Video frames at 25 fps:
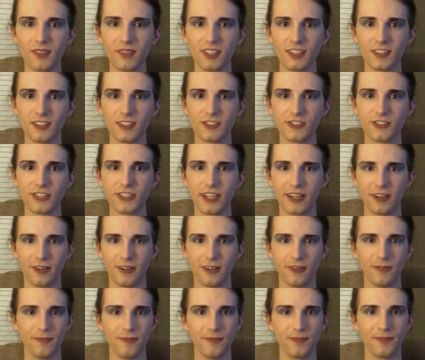
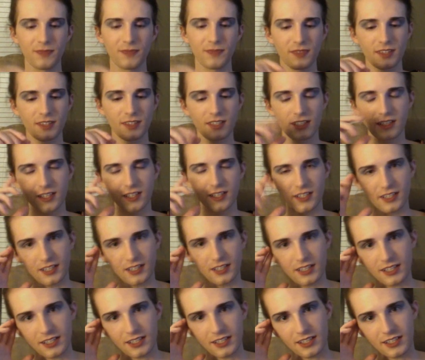So,
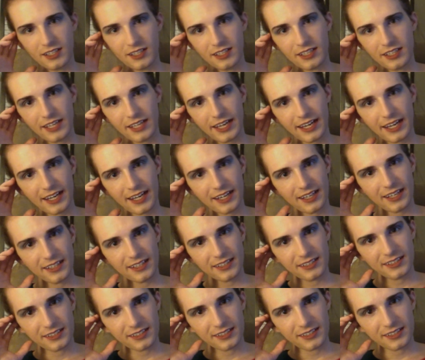
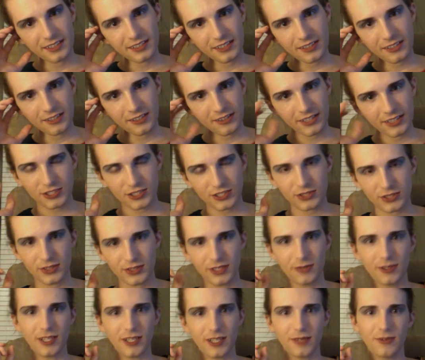yeah, you know, that's
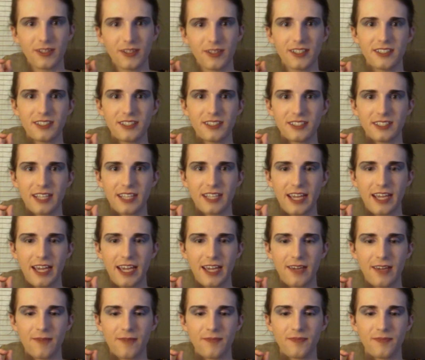really what I wanted to
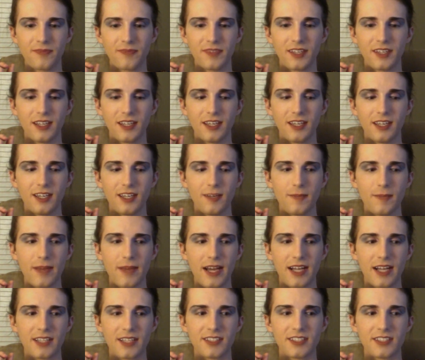say.
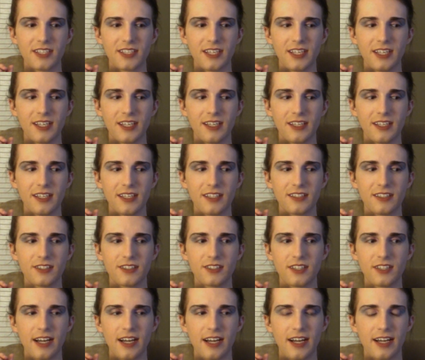Passing
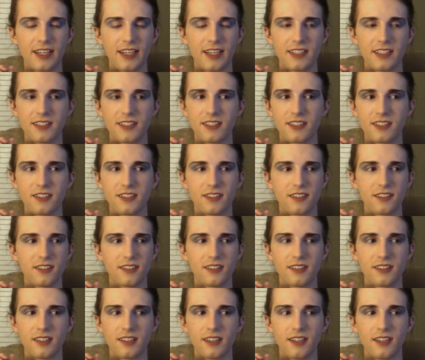is not,
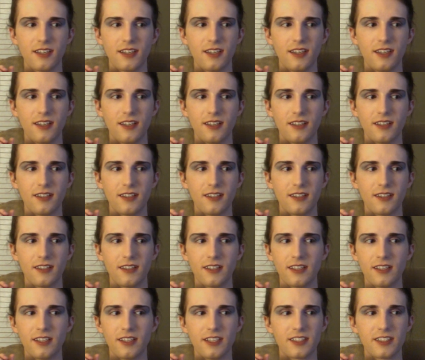
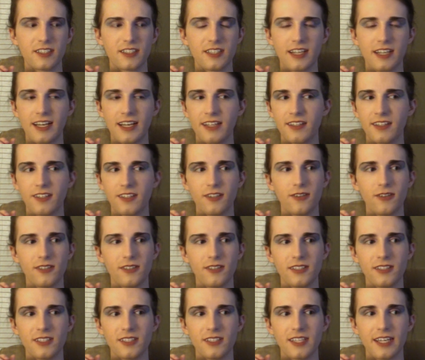it's not the
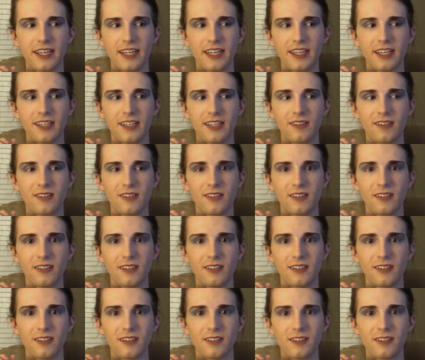golden ticket
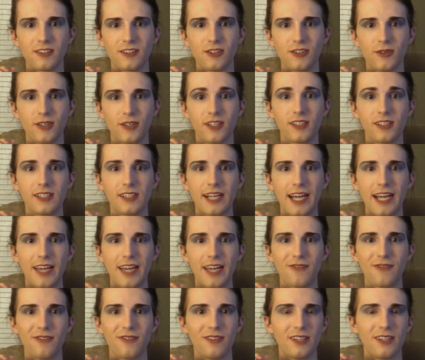to a good
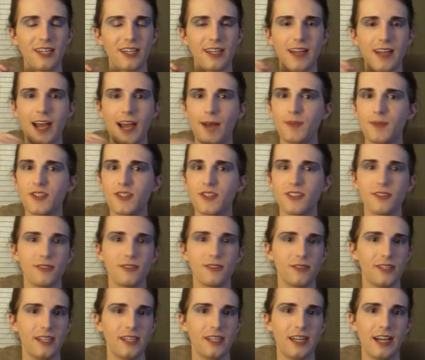life.
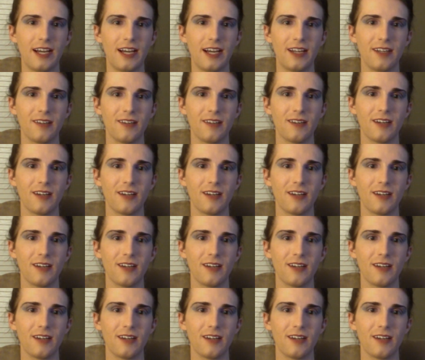Absolutely not.